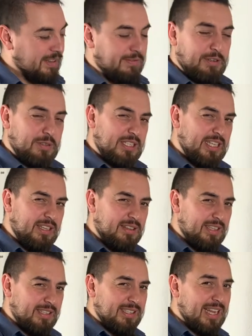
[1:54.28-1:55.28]
If you see
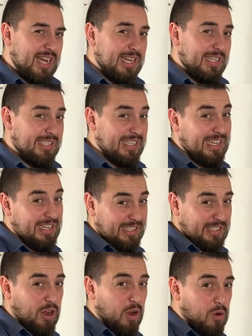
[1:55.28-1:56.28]
these lines, it
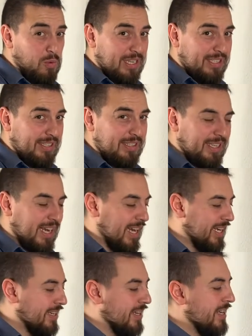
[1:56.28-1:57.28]
is always a
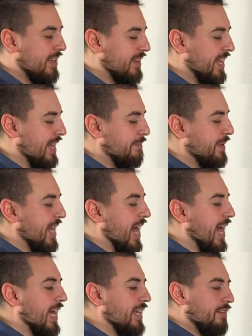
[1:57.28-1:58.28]
sign that
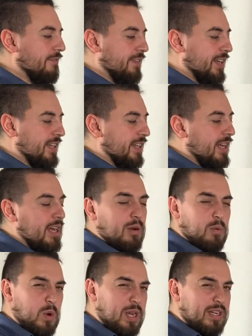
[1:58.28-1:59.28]
behind of it
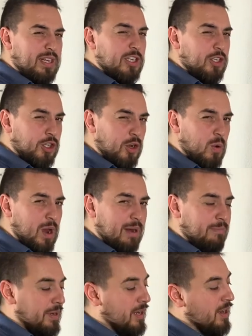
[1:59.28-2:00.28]
will show
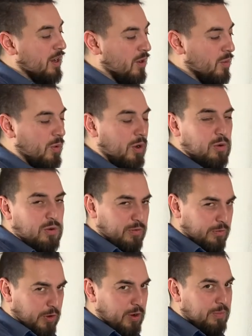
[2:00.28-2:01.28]
up a road
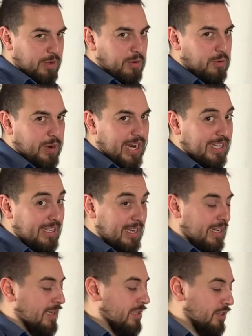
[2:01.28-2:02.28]
from your right.
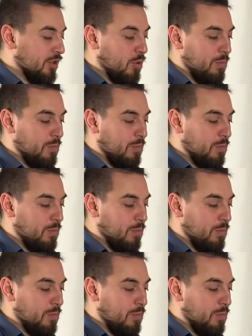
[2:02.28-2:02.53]
So